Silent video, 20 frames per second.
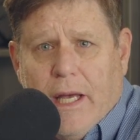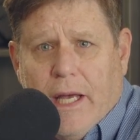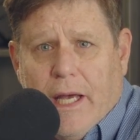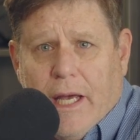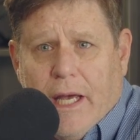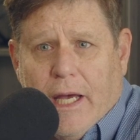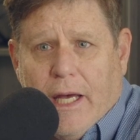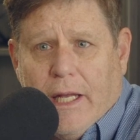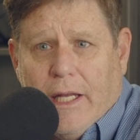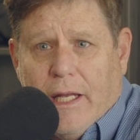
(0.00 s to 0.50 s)

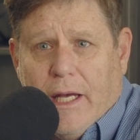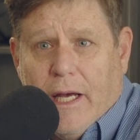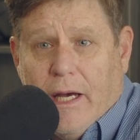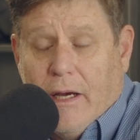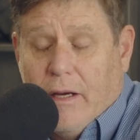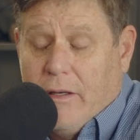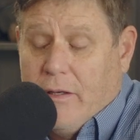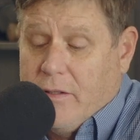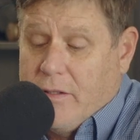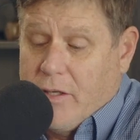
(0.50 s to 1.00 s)
And
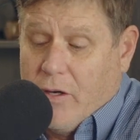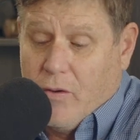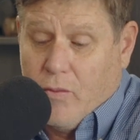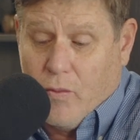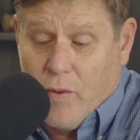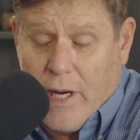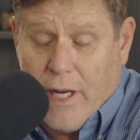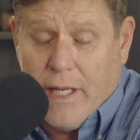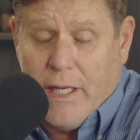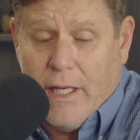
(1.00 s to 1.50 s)
it's a
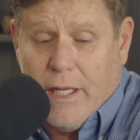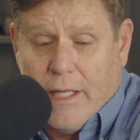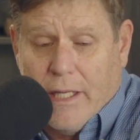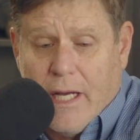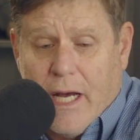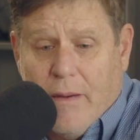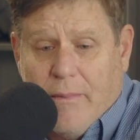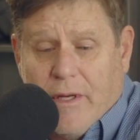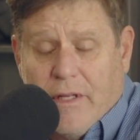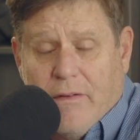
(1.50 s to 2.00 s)
great
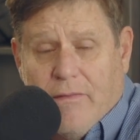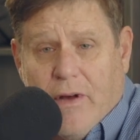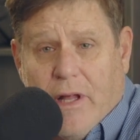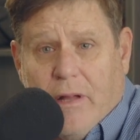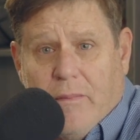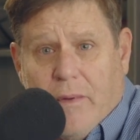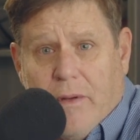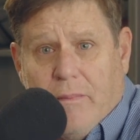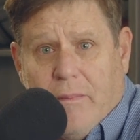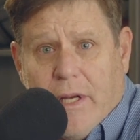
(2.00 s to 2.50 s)
economic
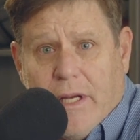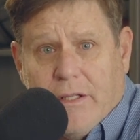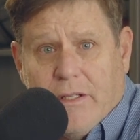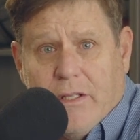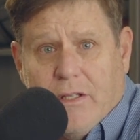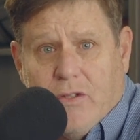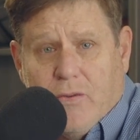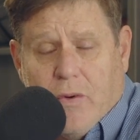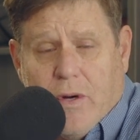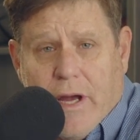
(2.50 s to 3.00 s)
development
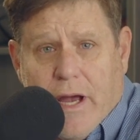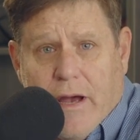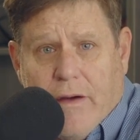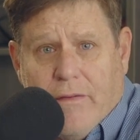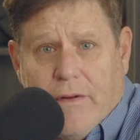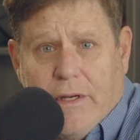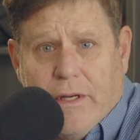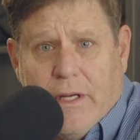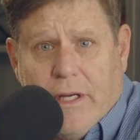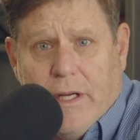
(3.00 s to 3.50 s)
message we're
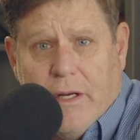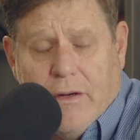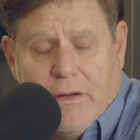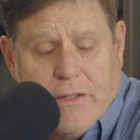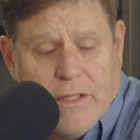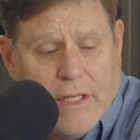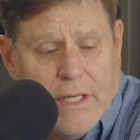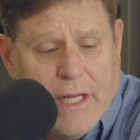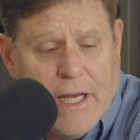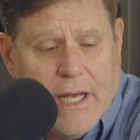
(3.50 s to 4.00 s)
having
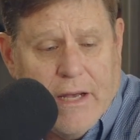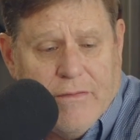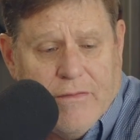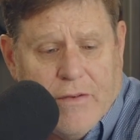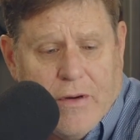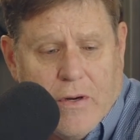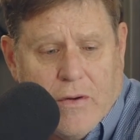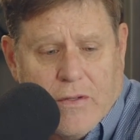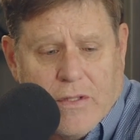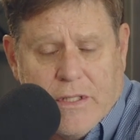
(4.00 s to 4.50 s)
here today,
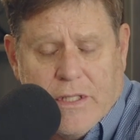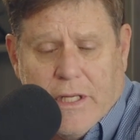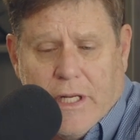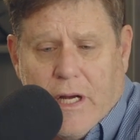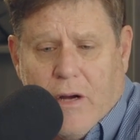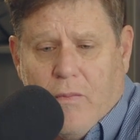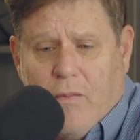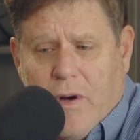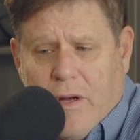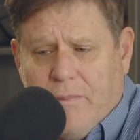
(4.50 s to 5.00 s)
folks.
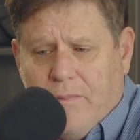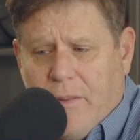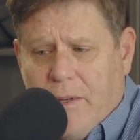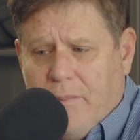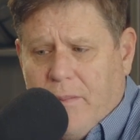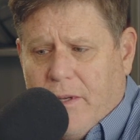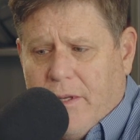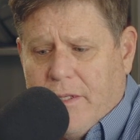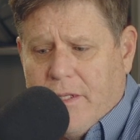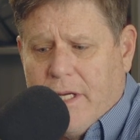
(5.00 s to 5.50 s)
And I want
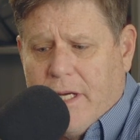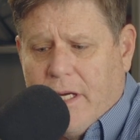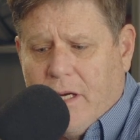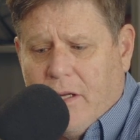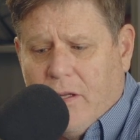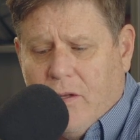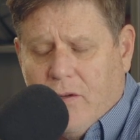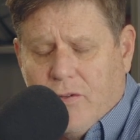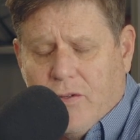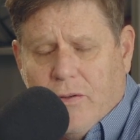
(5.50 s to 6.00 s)
people to take
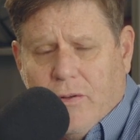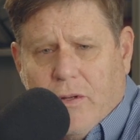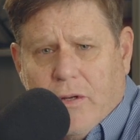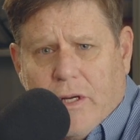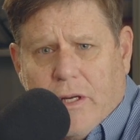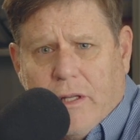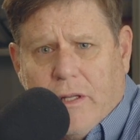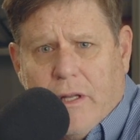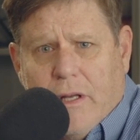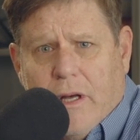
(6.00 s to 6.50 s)
a closer
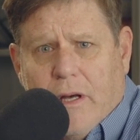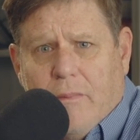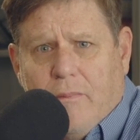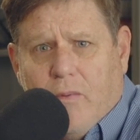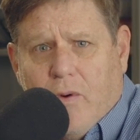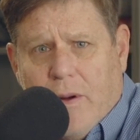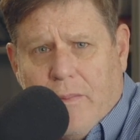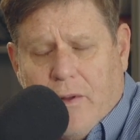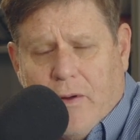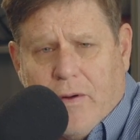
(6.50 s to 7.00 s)
look at the
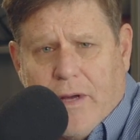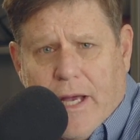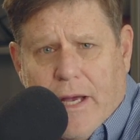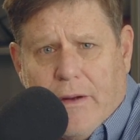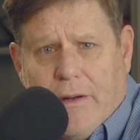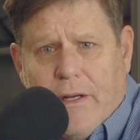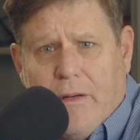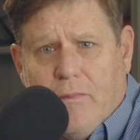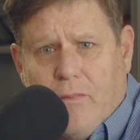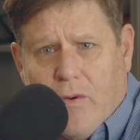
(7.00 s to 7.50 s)
Pueblo
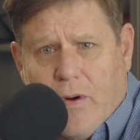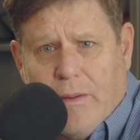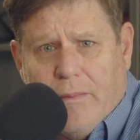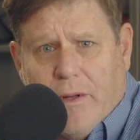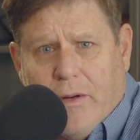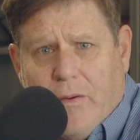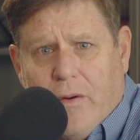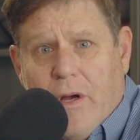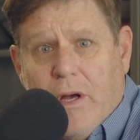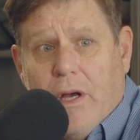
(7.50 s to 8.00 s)
County and
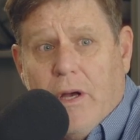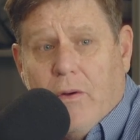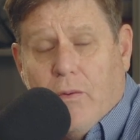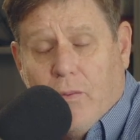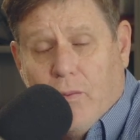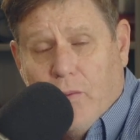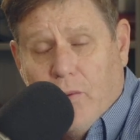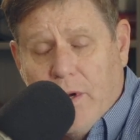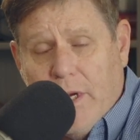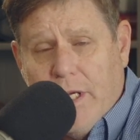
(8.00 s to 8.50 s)
Pueblo
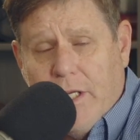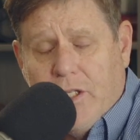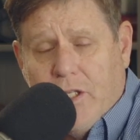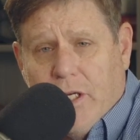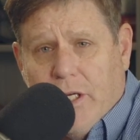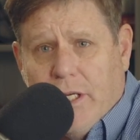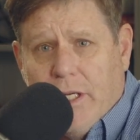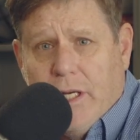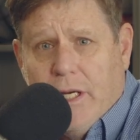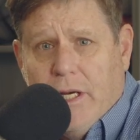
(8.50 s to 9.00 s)

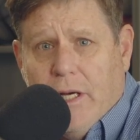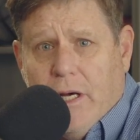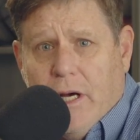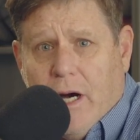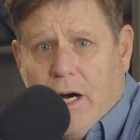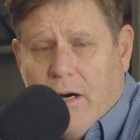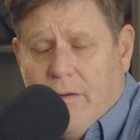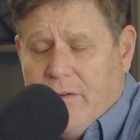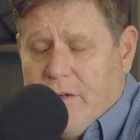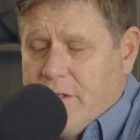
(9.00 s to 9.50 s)
region.
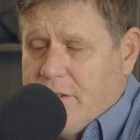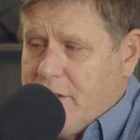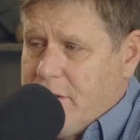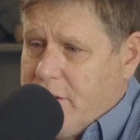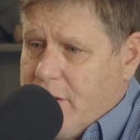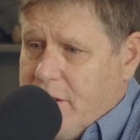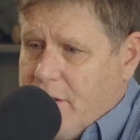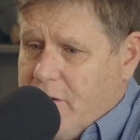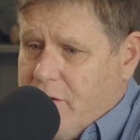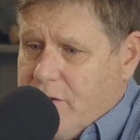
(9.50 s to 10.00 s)

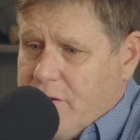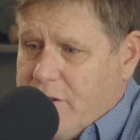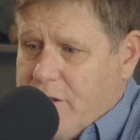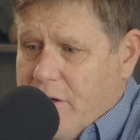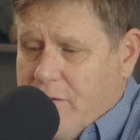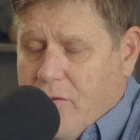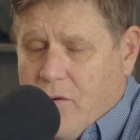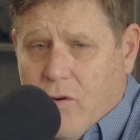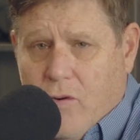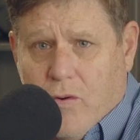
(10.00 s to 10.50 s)
Obviously, there's
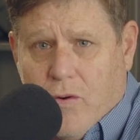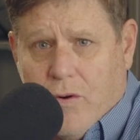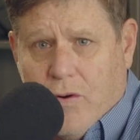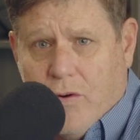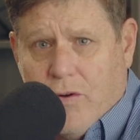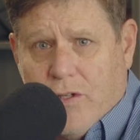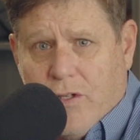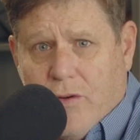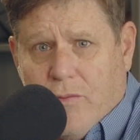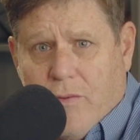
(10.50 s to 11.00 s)
several
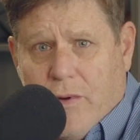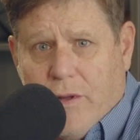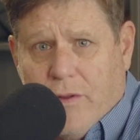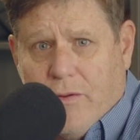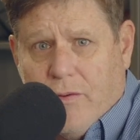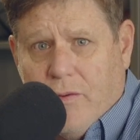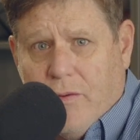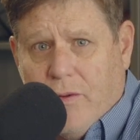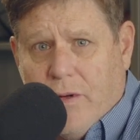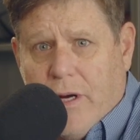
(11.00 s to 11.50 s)
corridors that
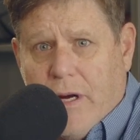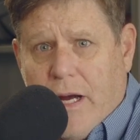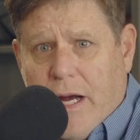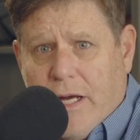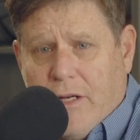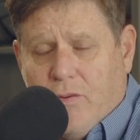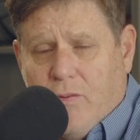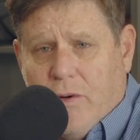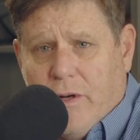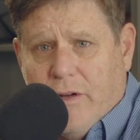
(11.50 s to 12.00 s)
run through there,
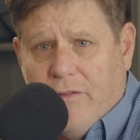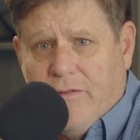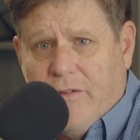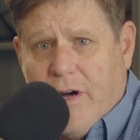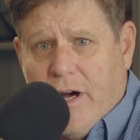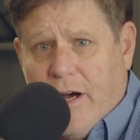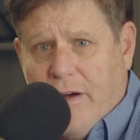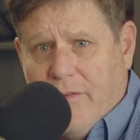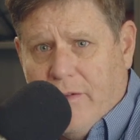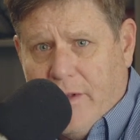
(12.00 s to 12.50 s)

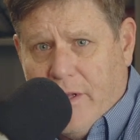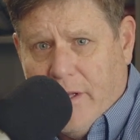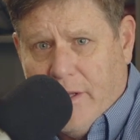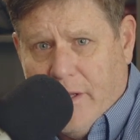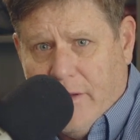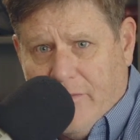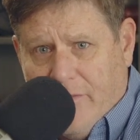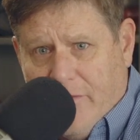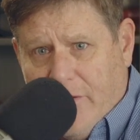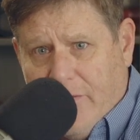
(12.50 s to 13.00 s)
I-25, and then
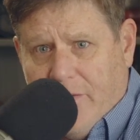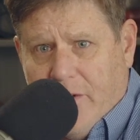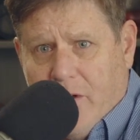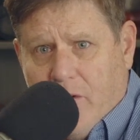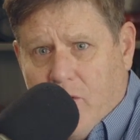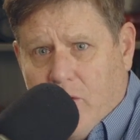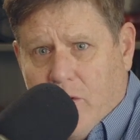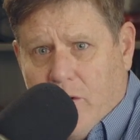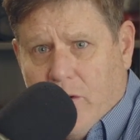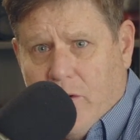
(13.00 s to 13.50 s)
the 50
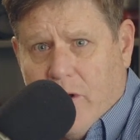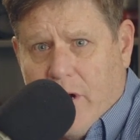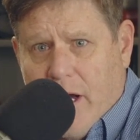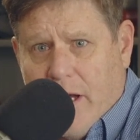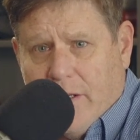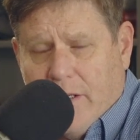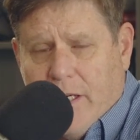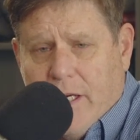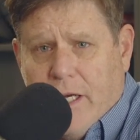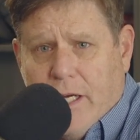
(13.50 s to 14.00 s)
corridor
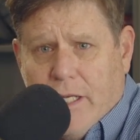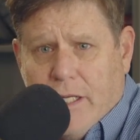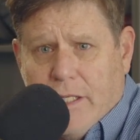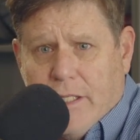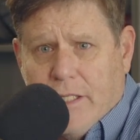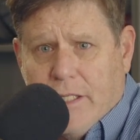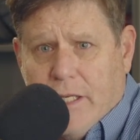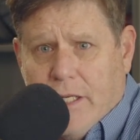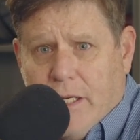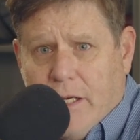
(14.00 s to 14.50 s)
out to
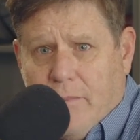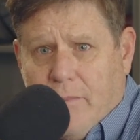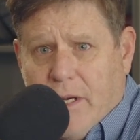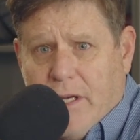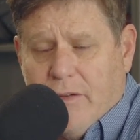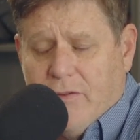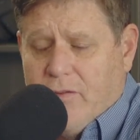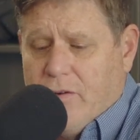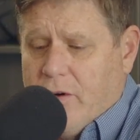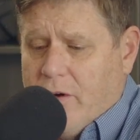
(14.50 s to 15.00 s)
Canyon City
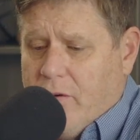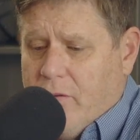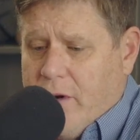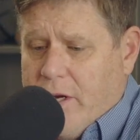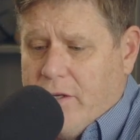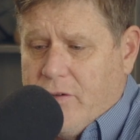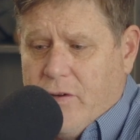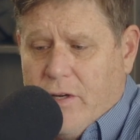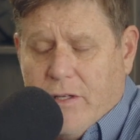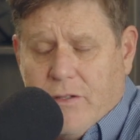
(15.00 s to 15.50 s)
makes for a
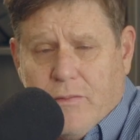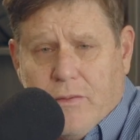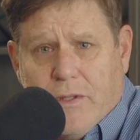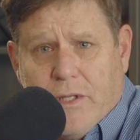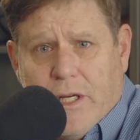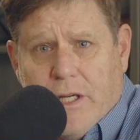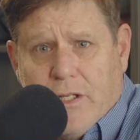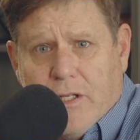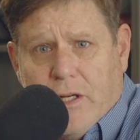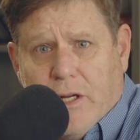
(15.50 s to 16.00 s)
great
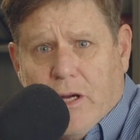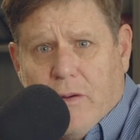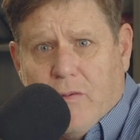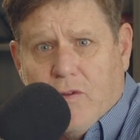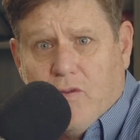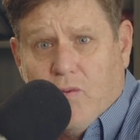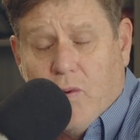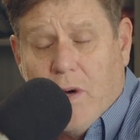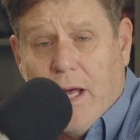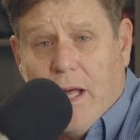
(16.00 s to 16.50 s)
transportation hub
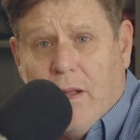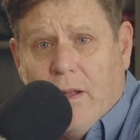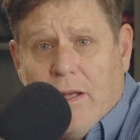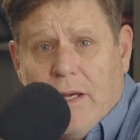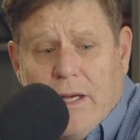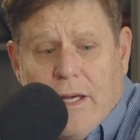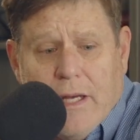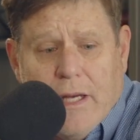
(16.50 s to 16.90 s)
as well.